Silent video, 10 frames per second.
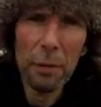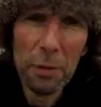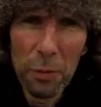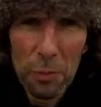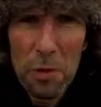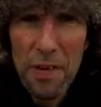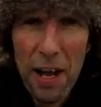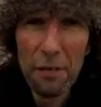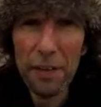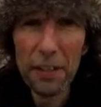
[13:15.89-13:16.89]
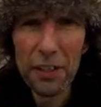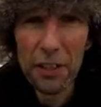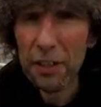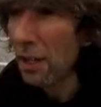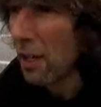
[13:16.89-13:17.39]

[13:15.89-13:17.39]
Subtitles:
I wouldn't want to move out of it. It's just